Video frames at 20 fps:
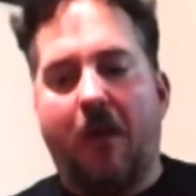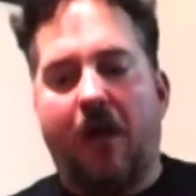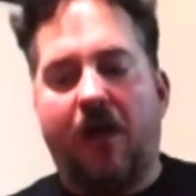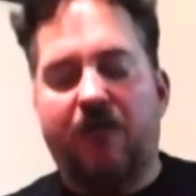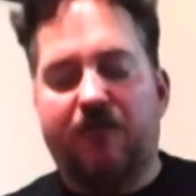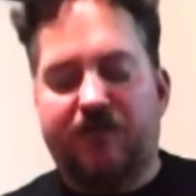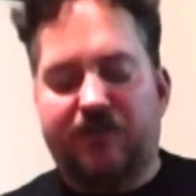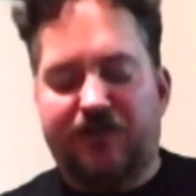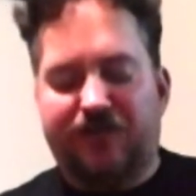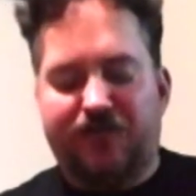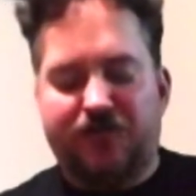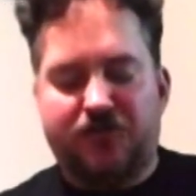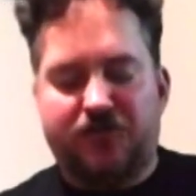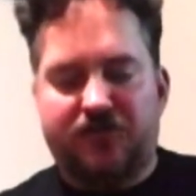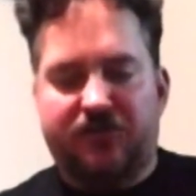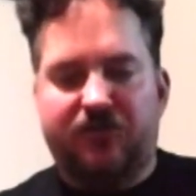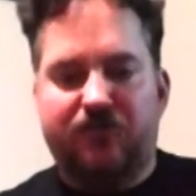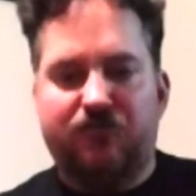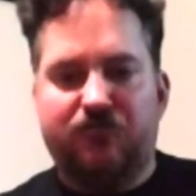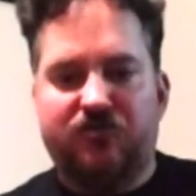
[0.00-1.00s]
I mean, if you
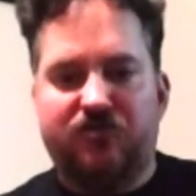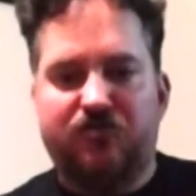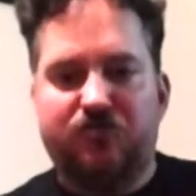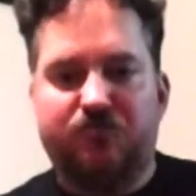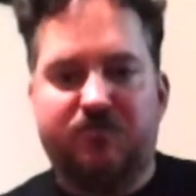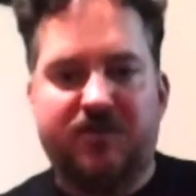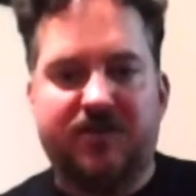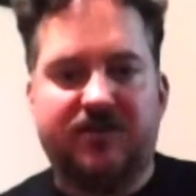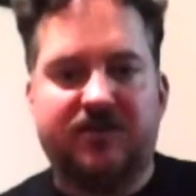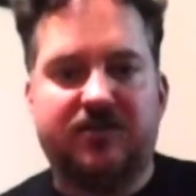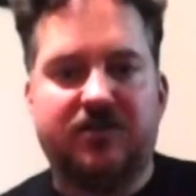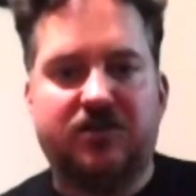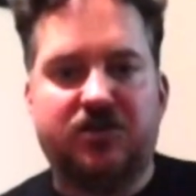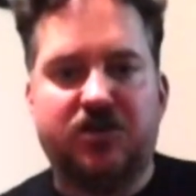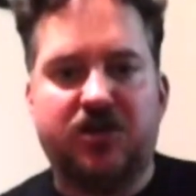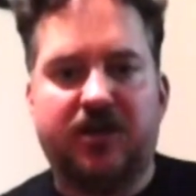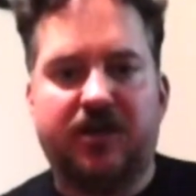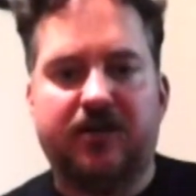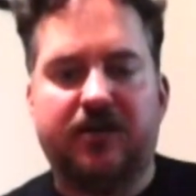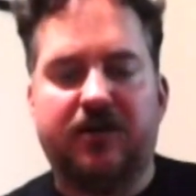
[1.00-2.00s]
just threw 2 pieces of
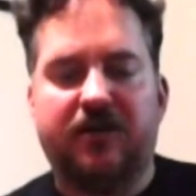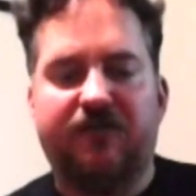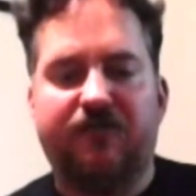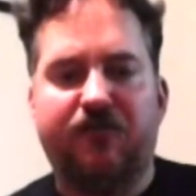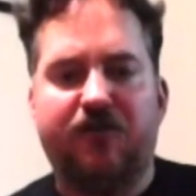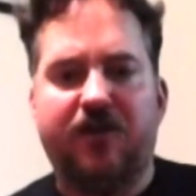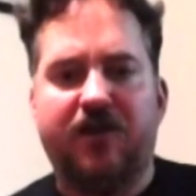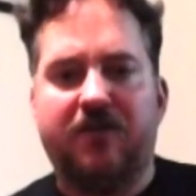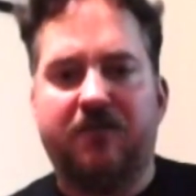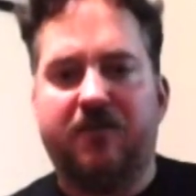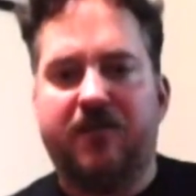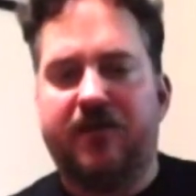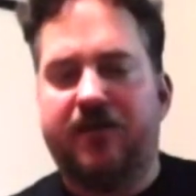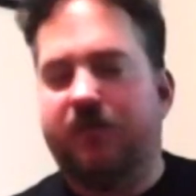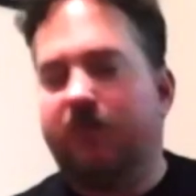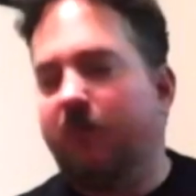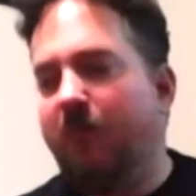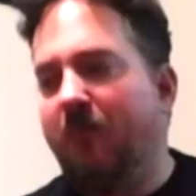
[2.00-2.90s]
chicken in a frying pan,